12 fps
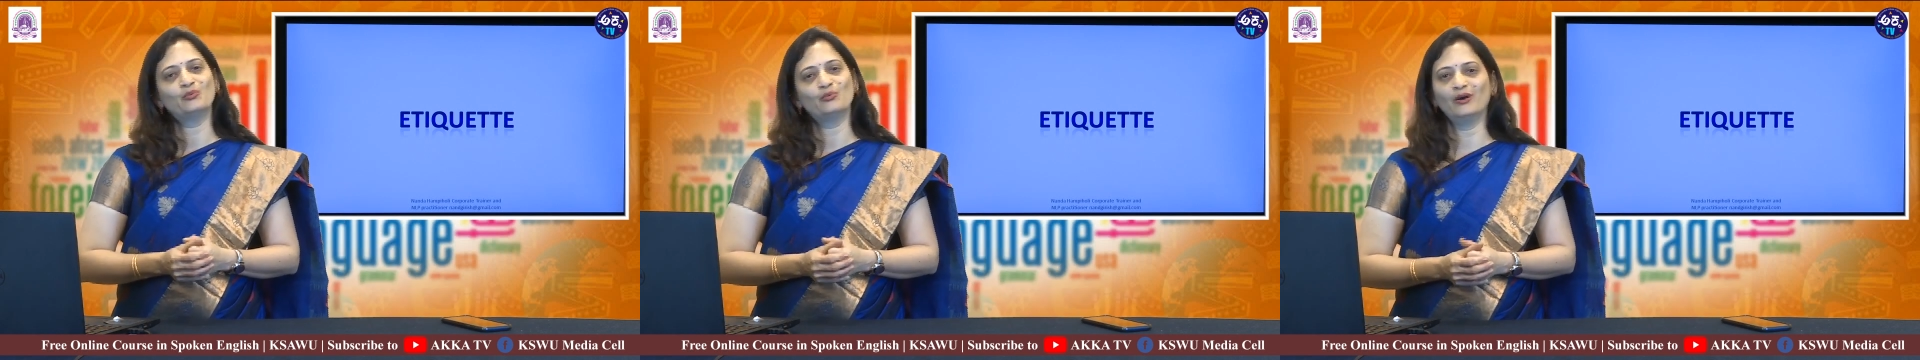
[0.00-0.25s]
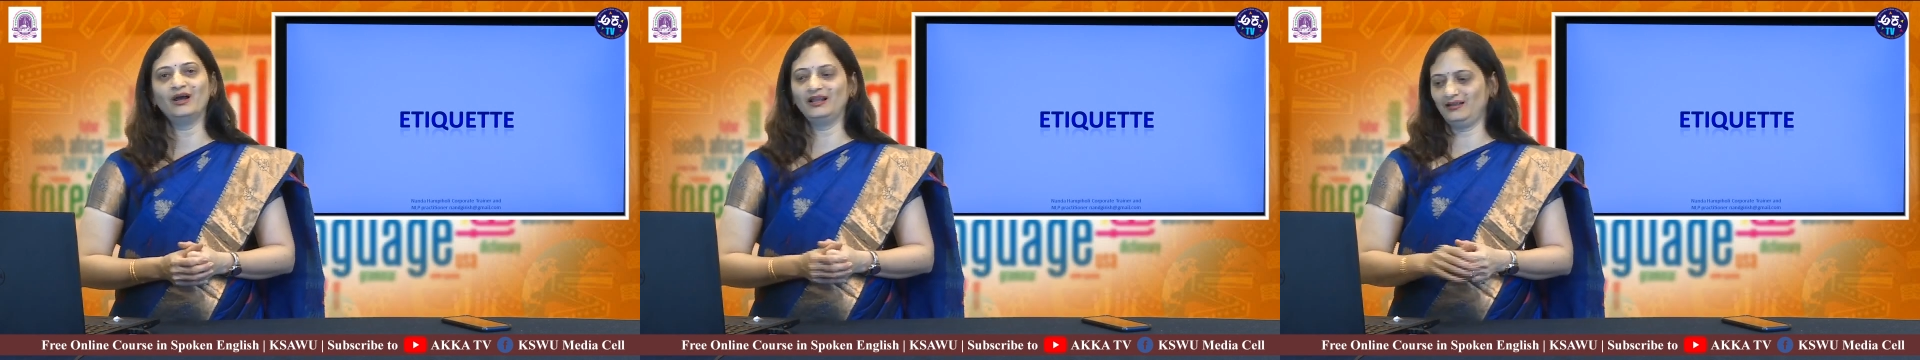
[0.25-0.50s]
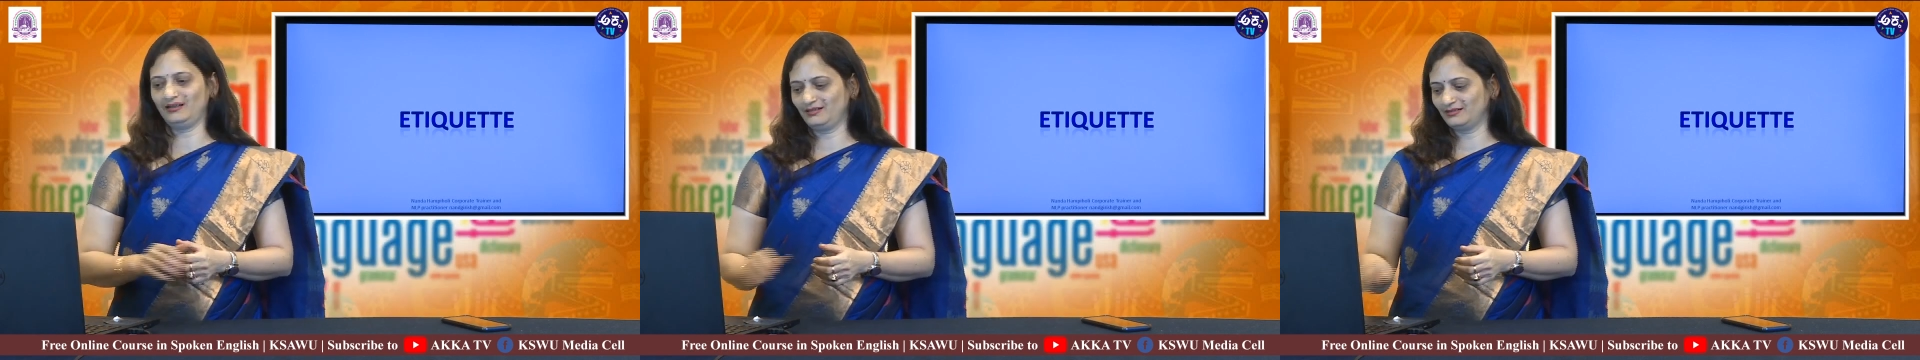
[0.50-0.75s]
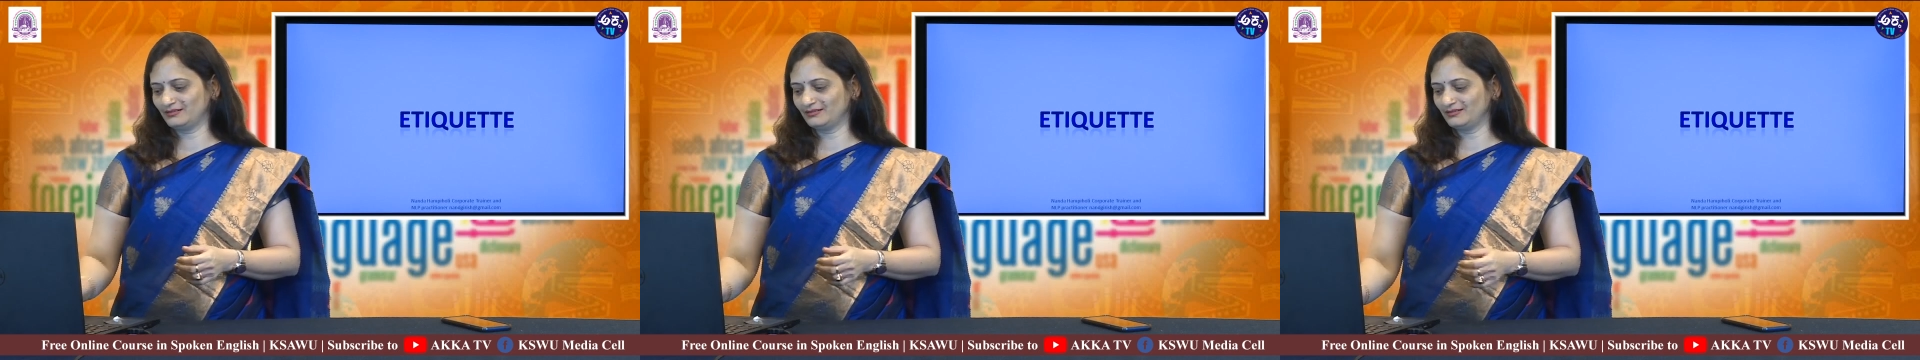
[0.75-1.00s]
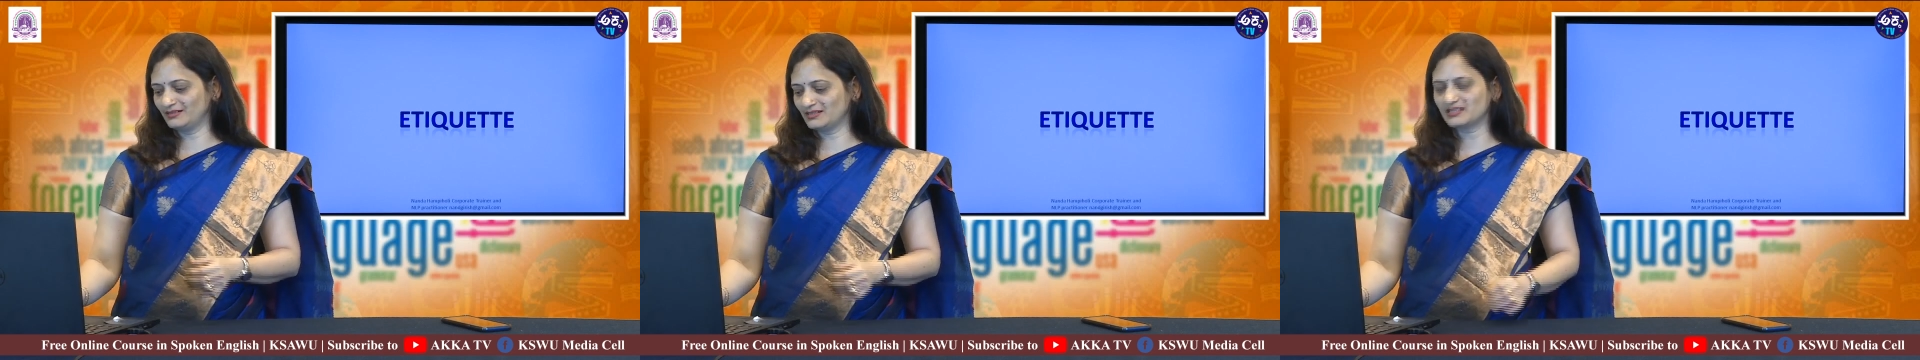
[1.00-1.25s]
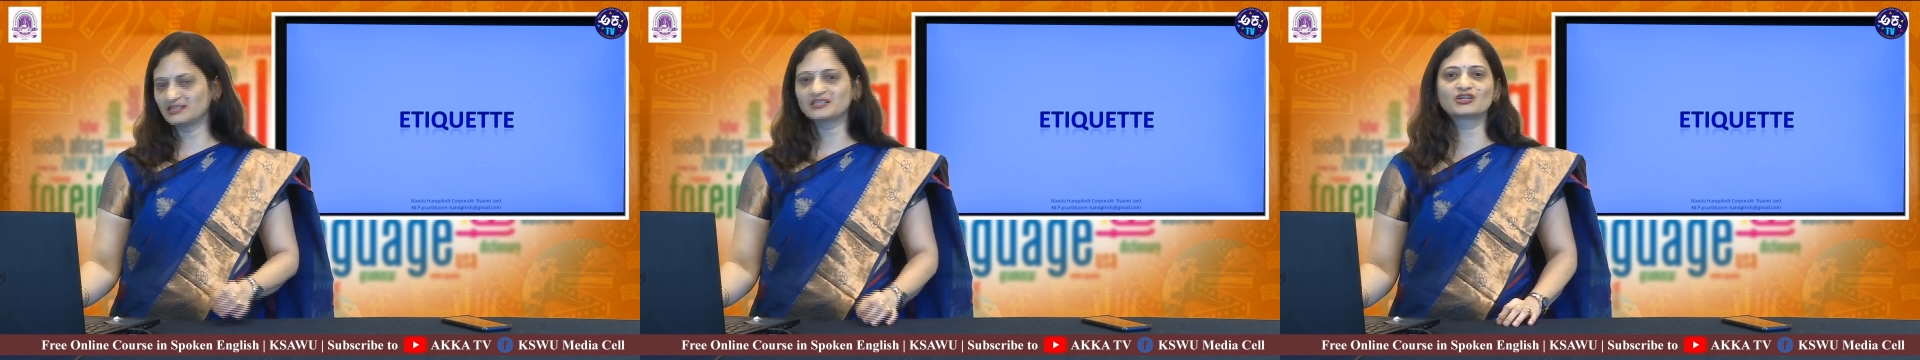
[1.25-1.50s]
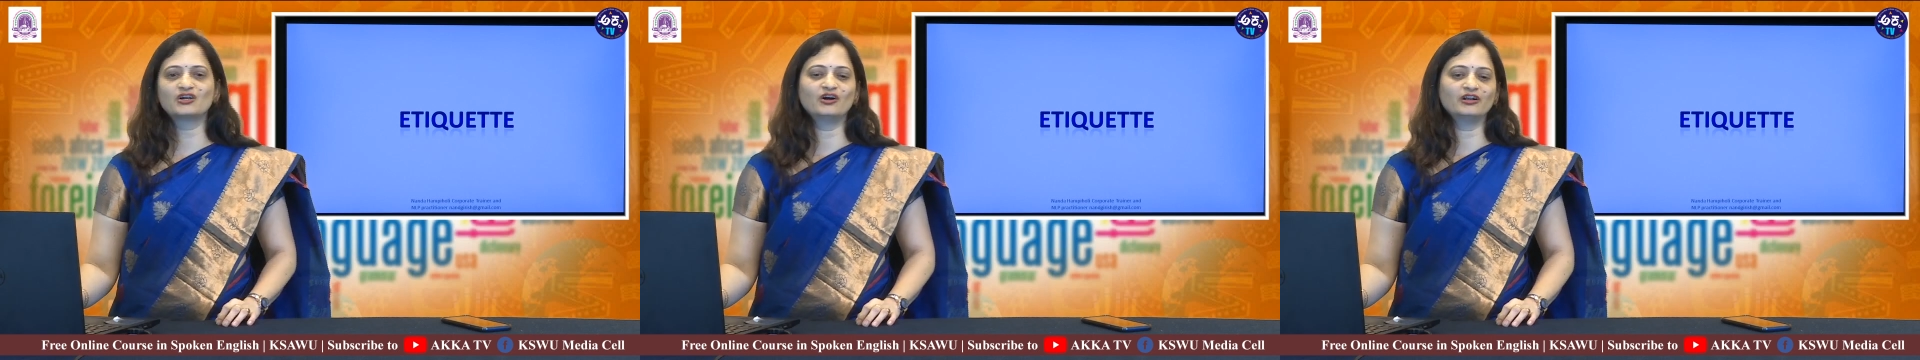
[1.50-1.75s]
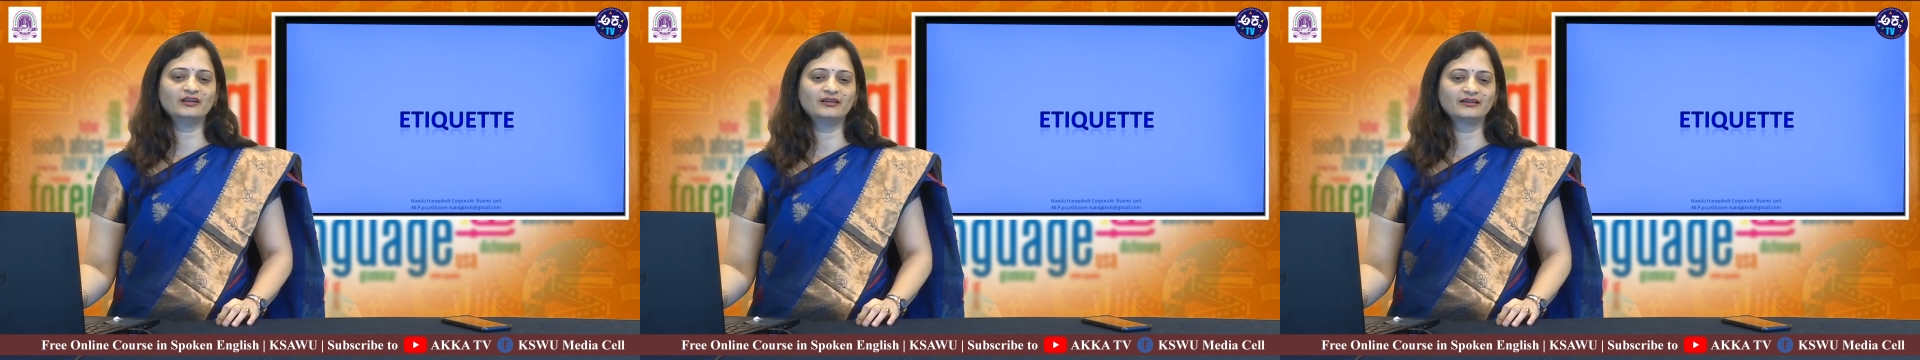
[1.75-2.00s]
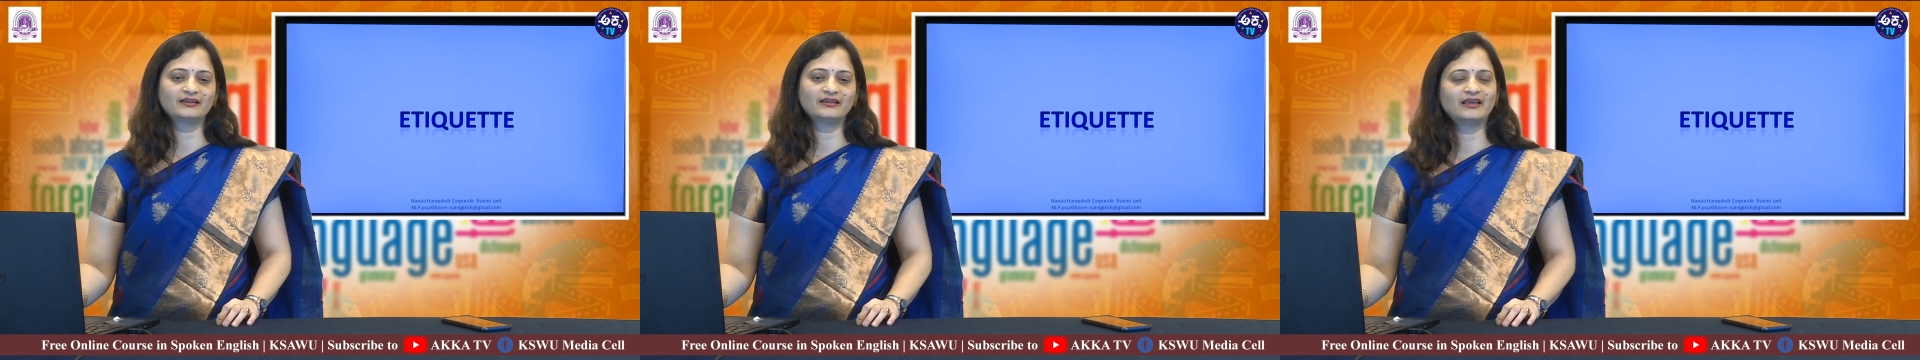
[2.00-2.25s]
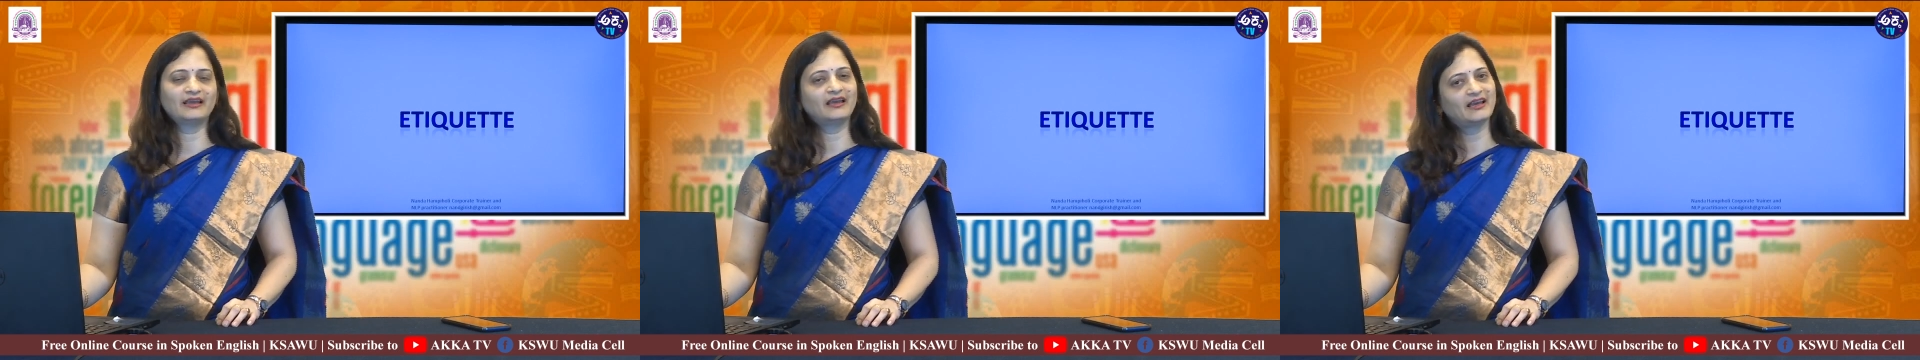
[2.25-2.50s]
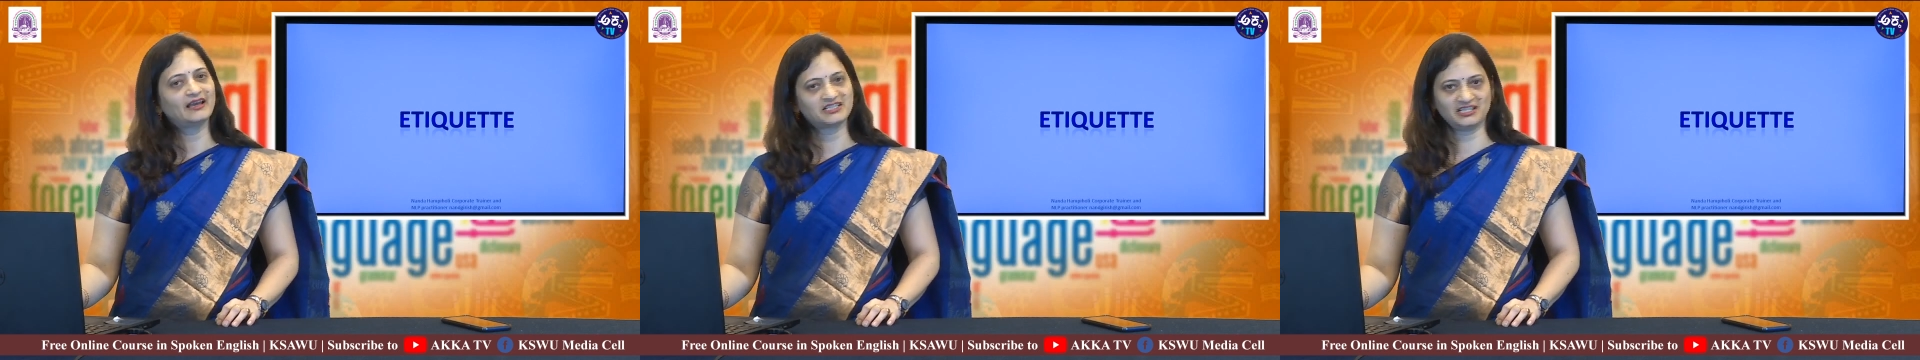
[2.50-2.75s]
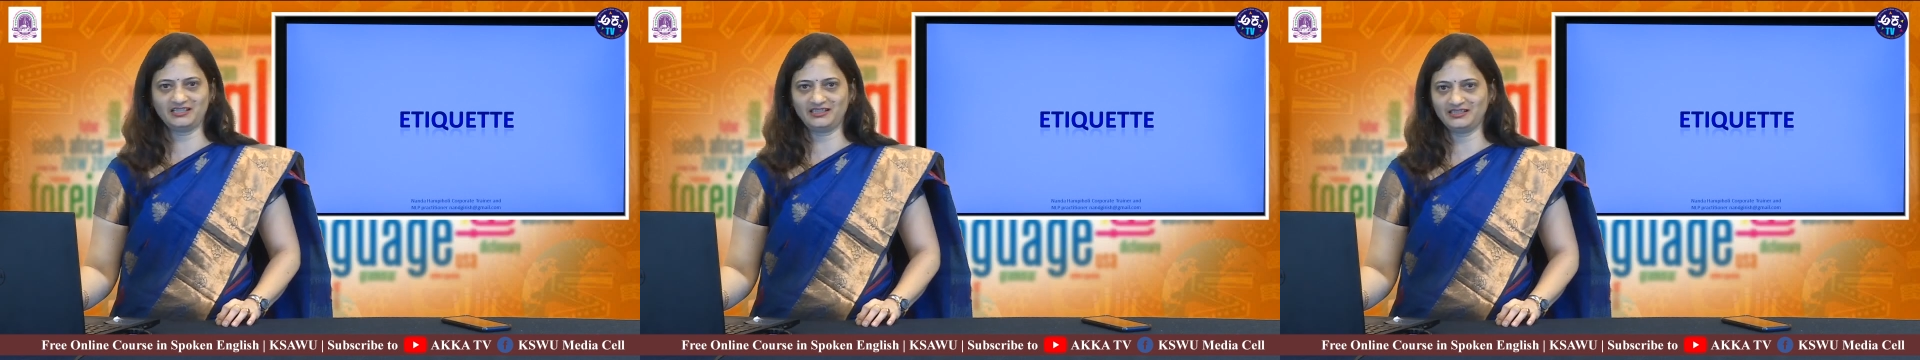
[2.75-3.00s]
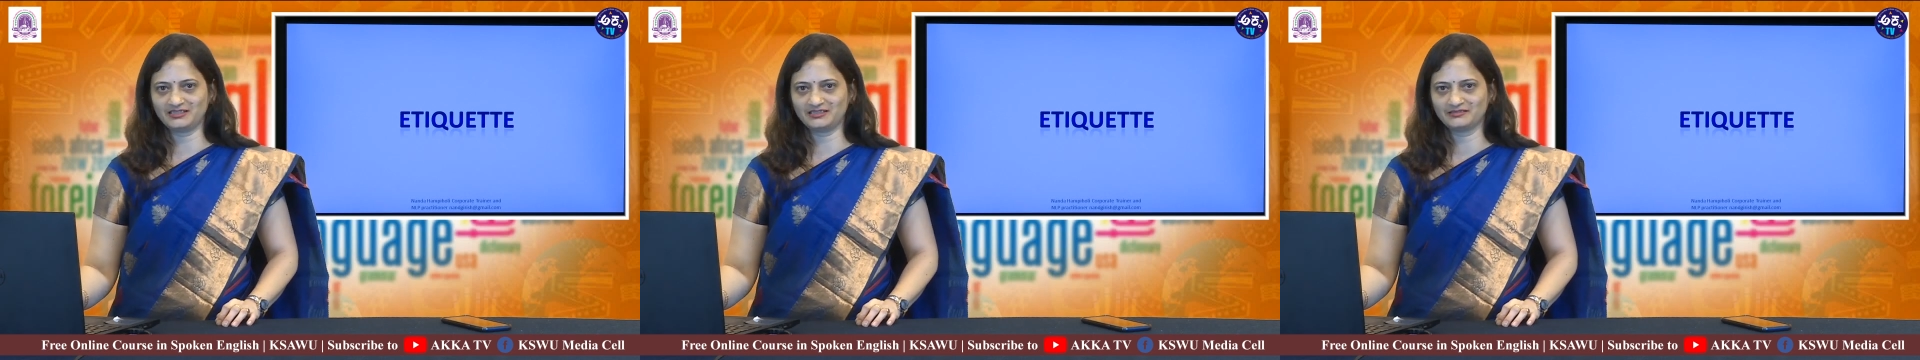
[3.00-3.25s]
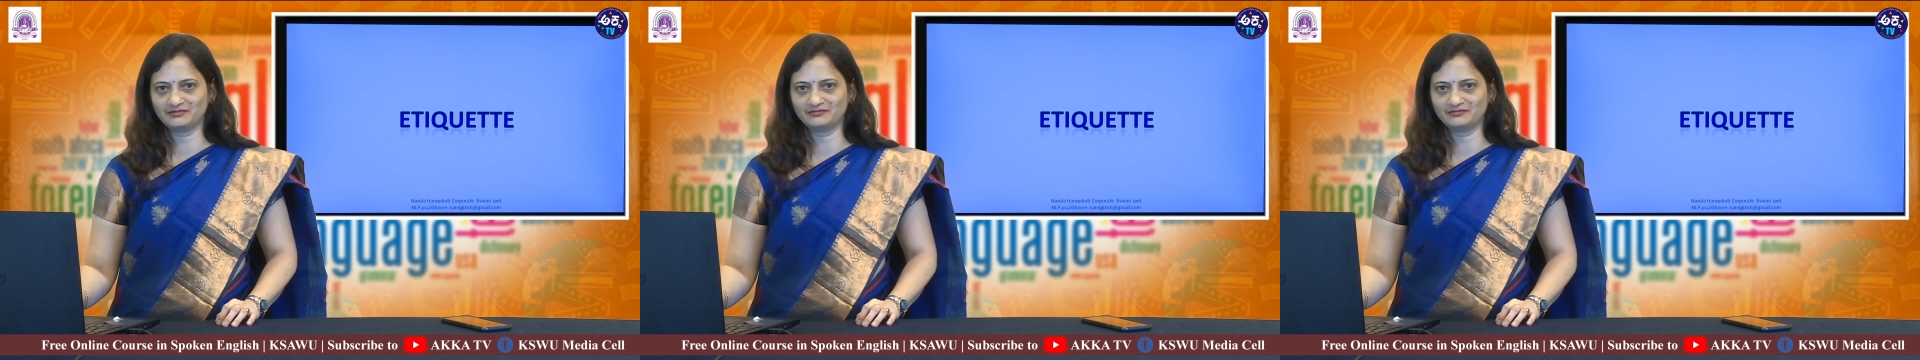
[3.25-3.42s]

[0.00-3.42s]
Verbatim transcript: Well, this is called etiquette.